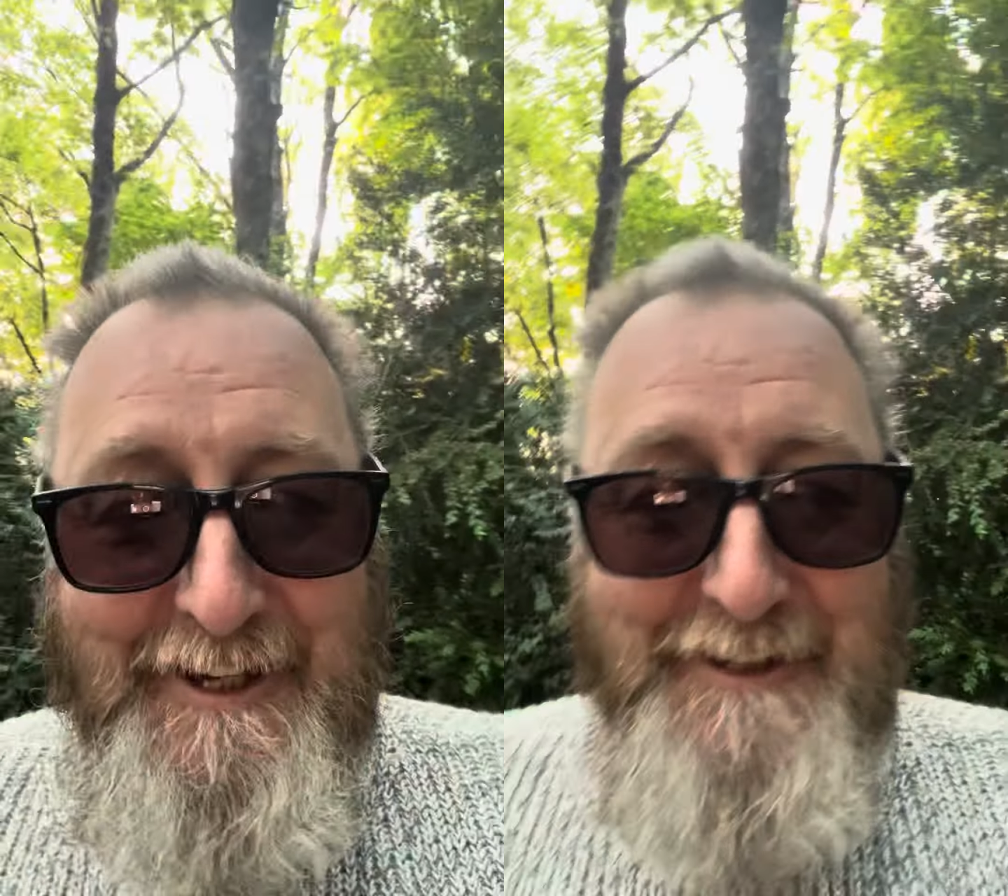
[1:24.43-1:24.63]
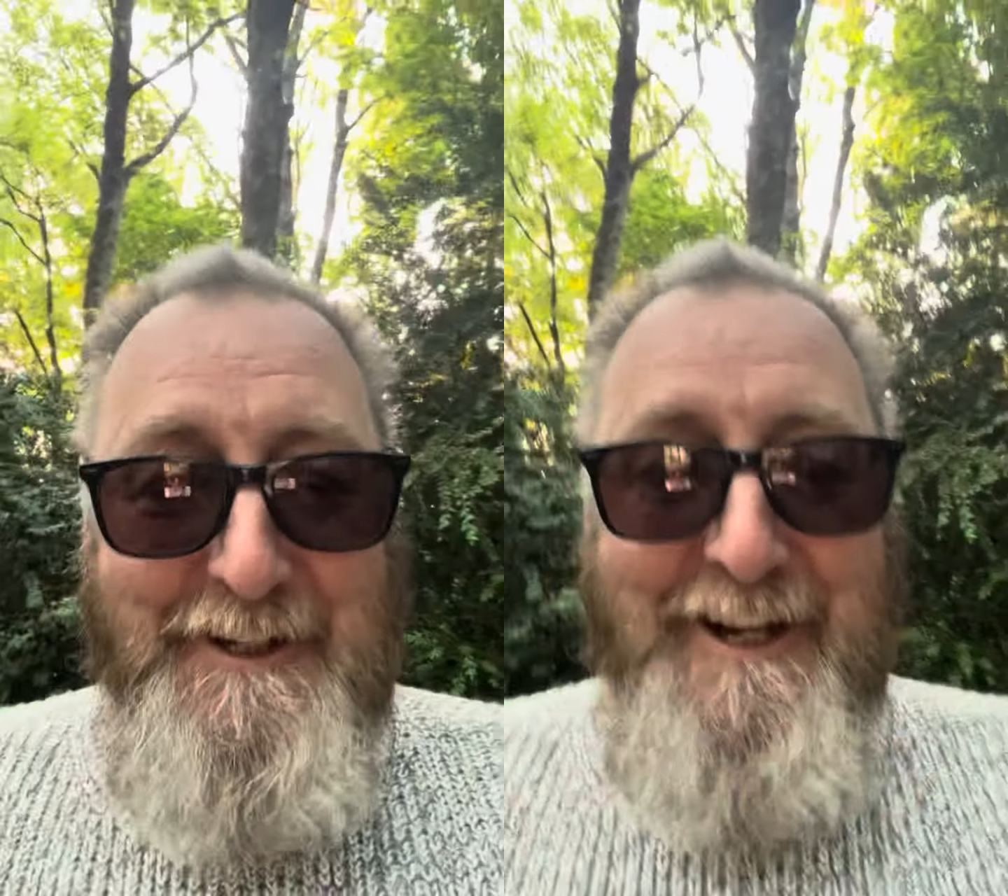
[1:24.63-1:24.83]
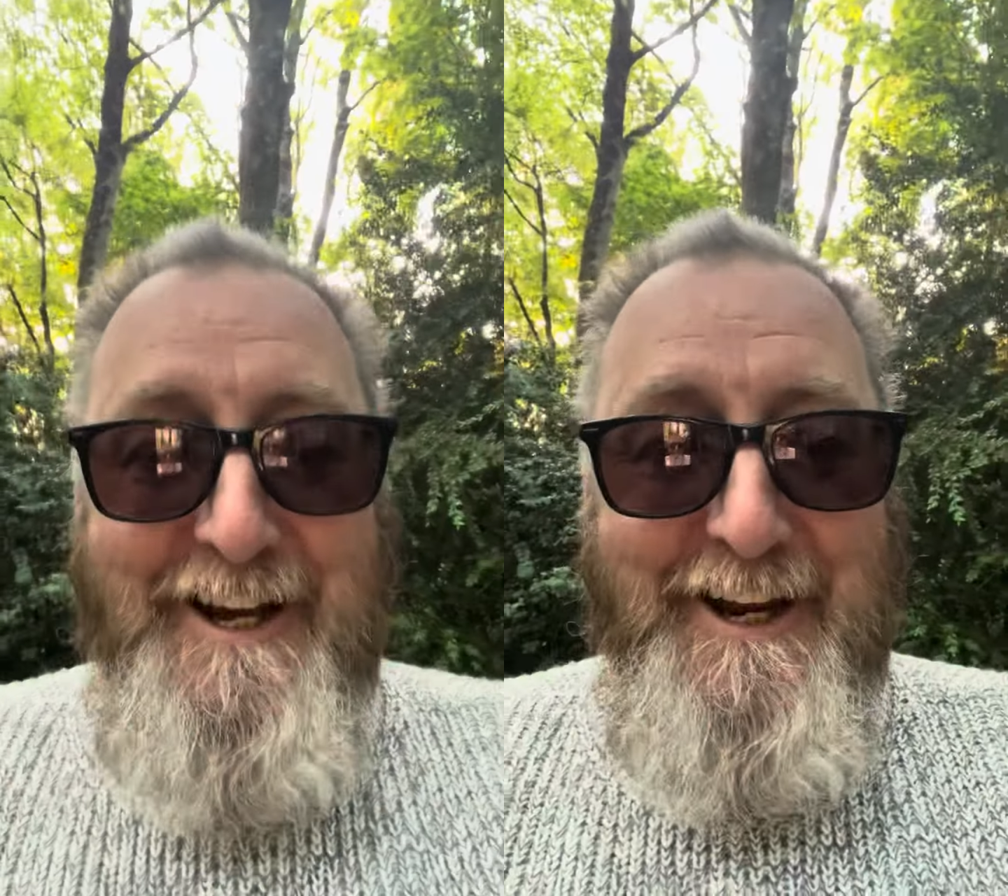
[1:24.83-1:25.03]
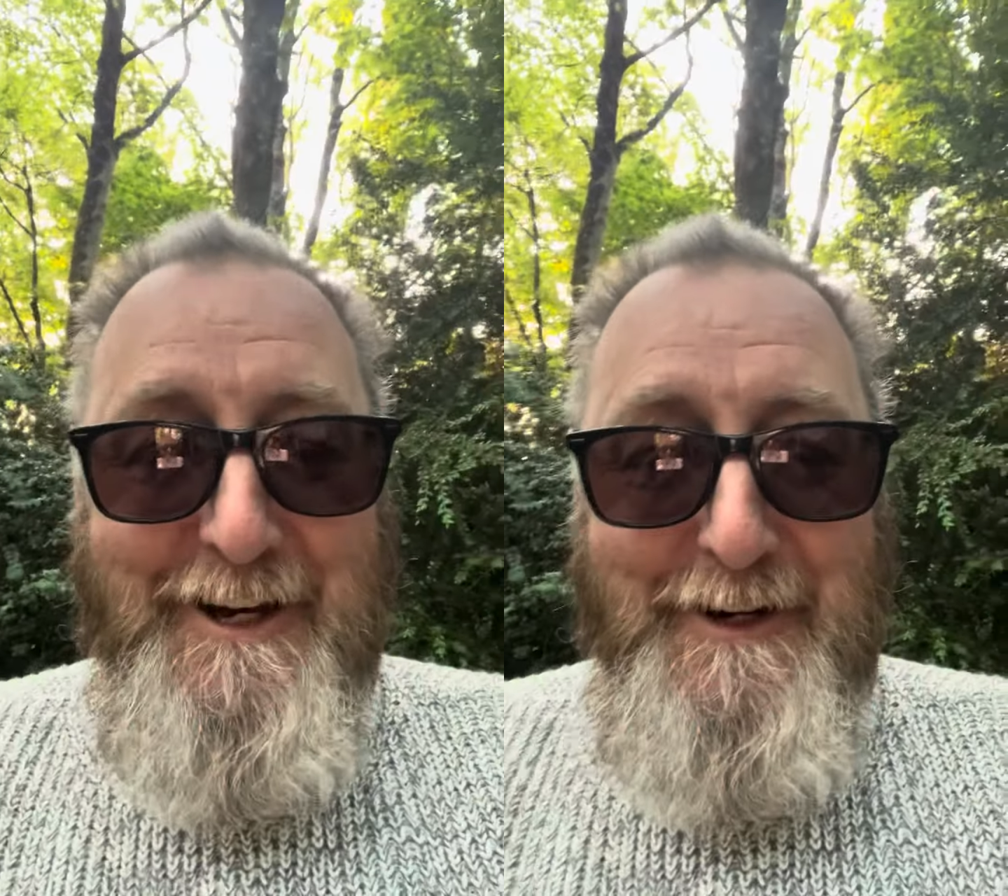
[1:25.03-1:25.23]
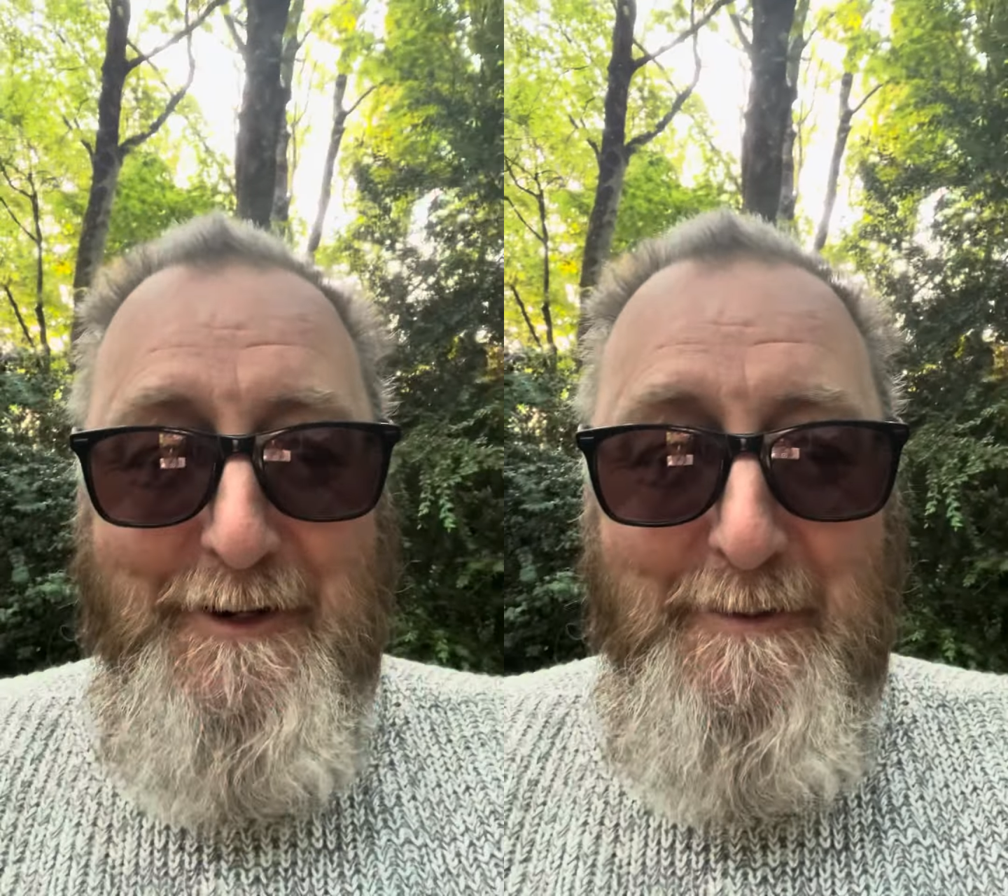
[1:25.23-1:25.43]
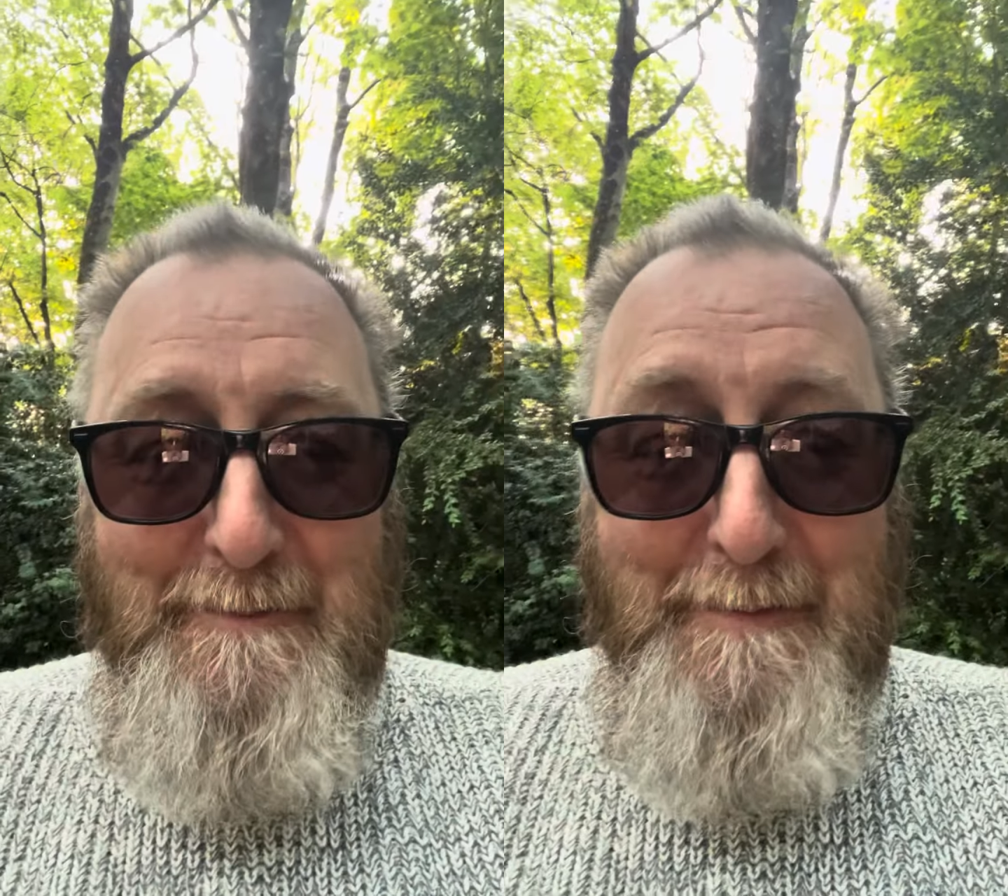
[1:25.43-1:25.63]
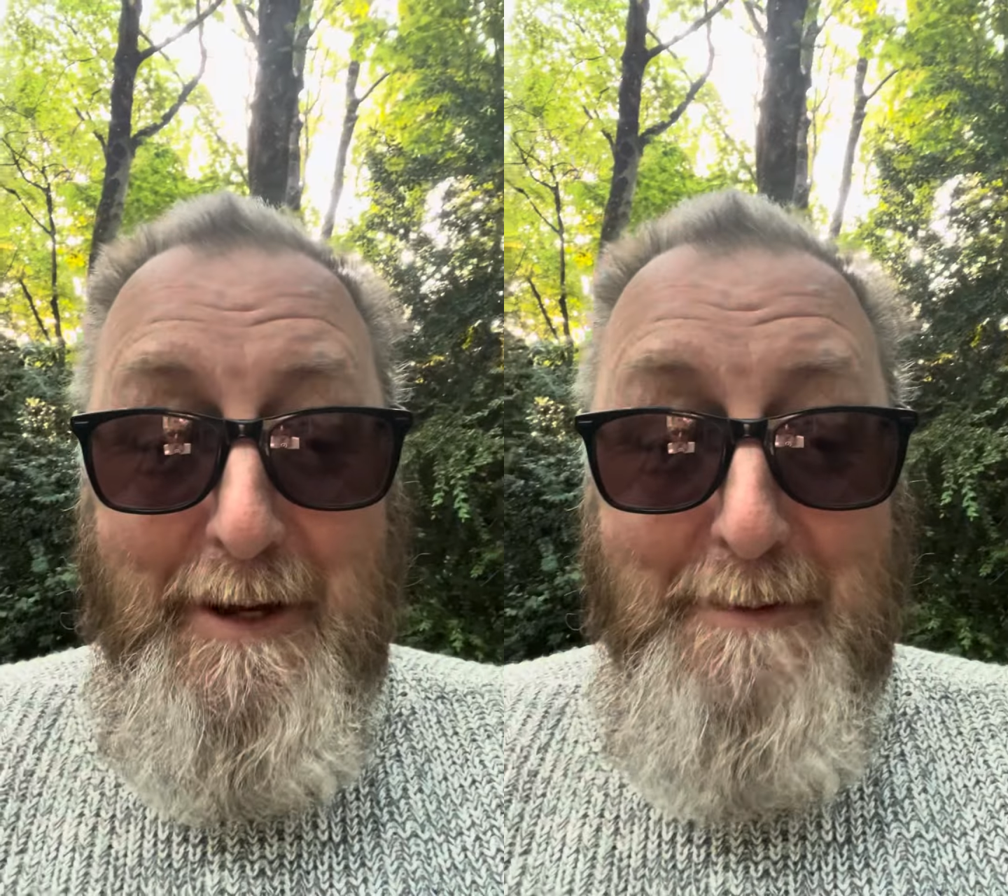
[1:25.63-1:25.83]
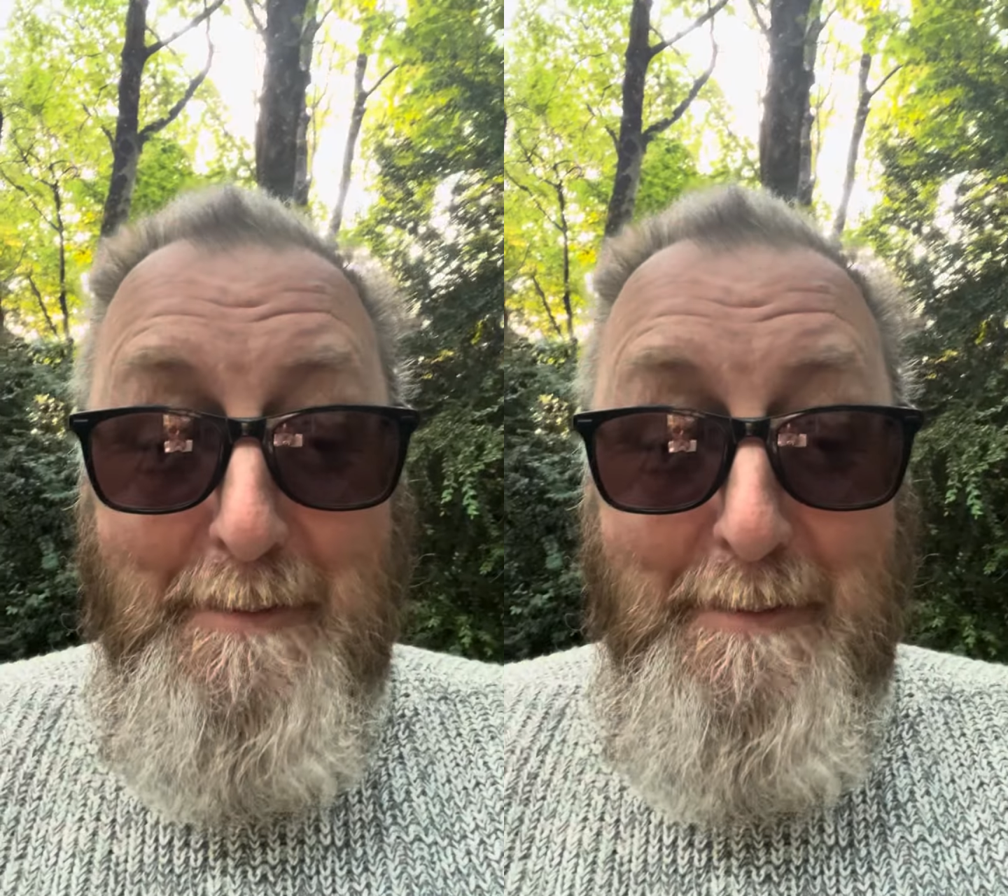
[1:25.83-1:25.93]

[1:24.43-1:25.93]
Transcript: See you later. Bye-bye,